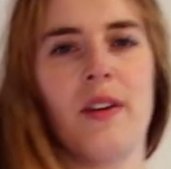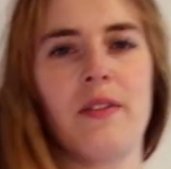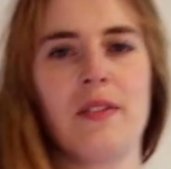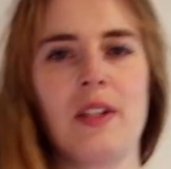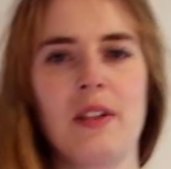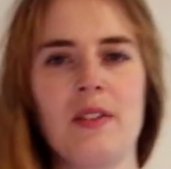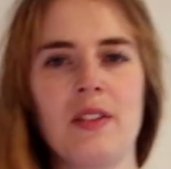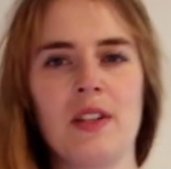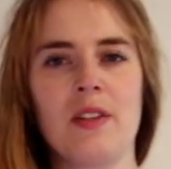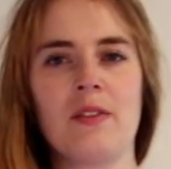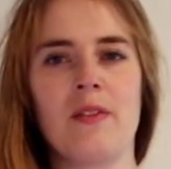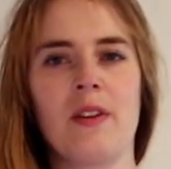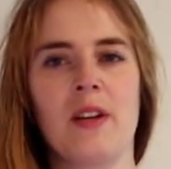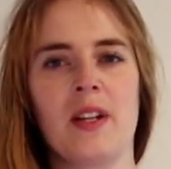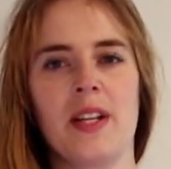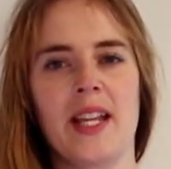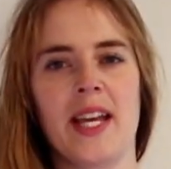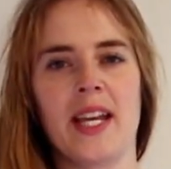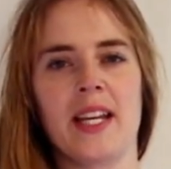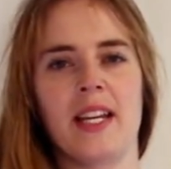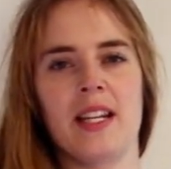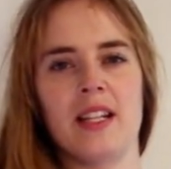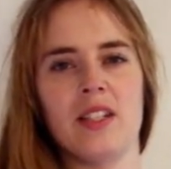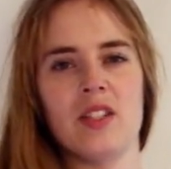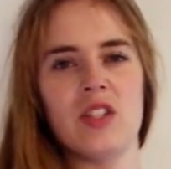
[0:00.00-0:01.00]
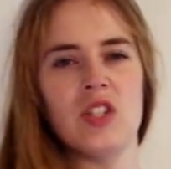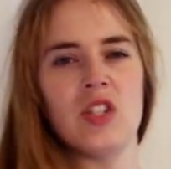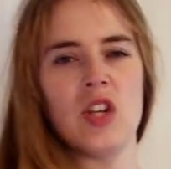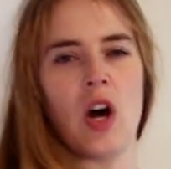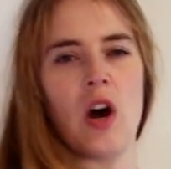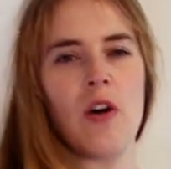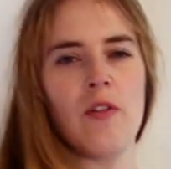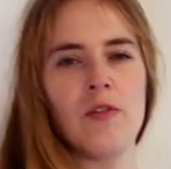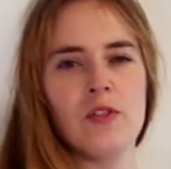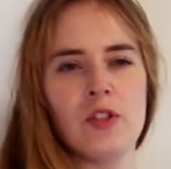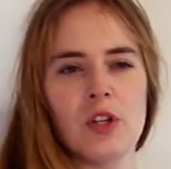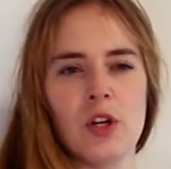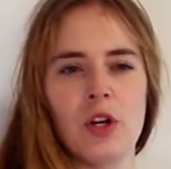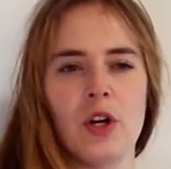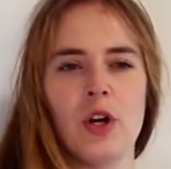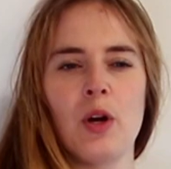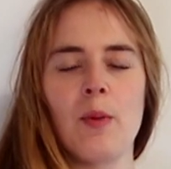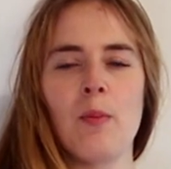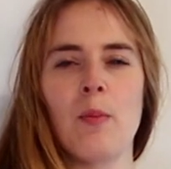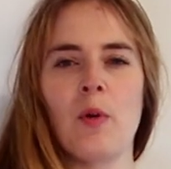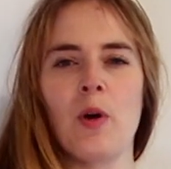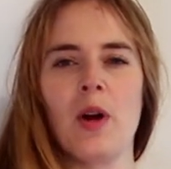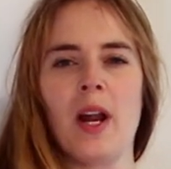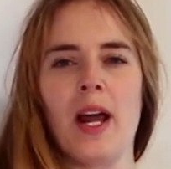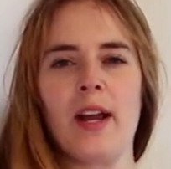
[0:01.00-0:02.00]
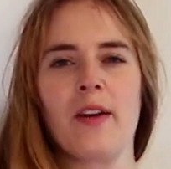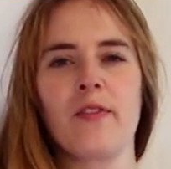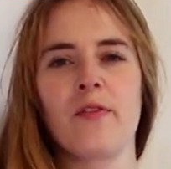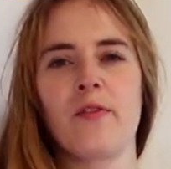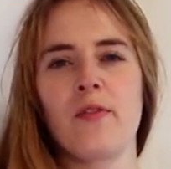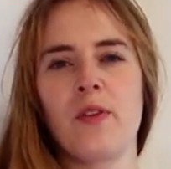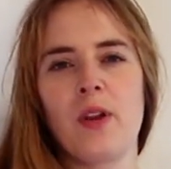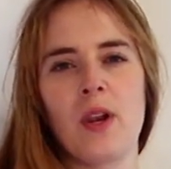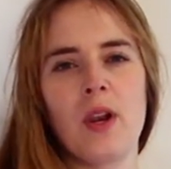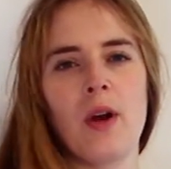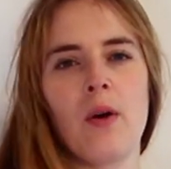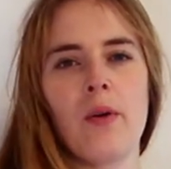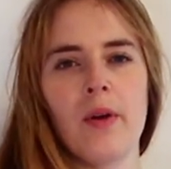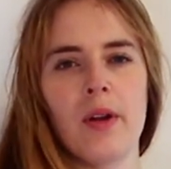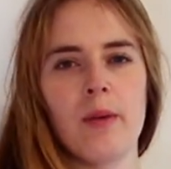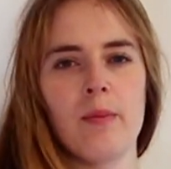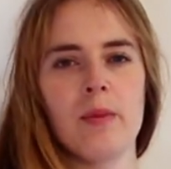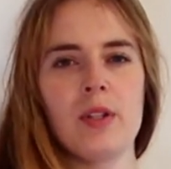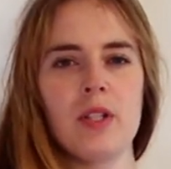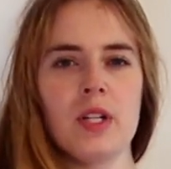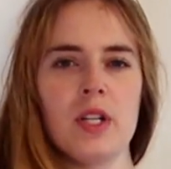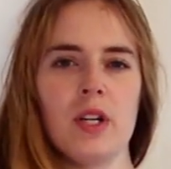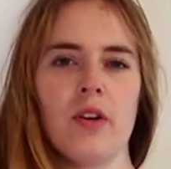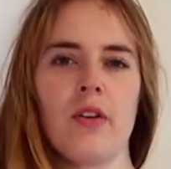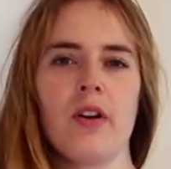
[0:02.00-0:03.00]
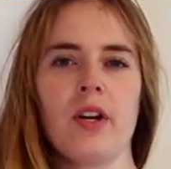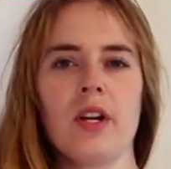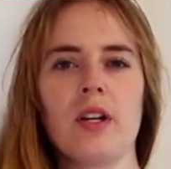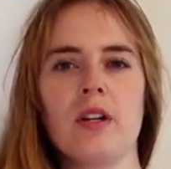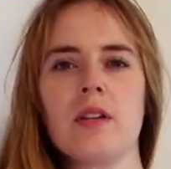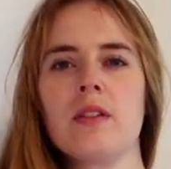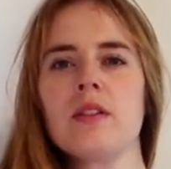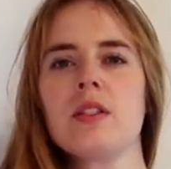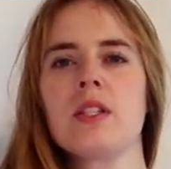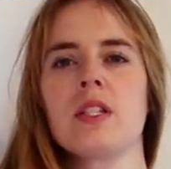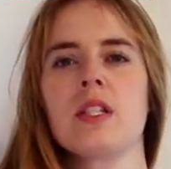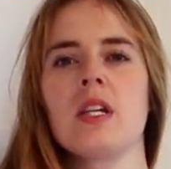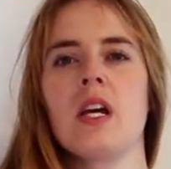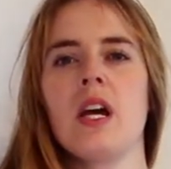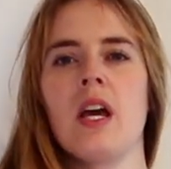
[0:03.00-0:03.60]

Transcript: I've definitely felt softer, more flowy materials.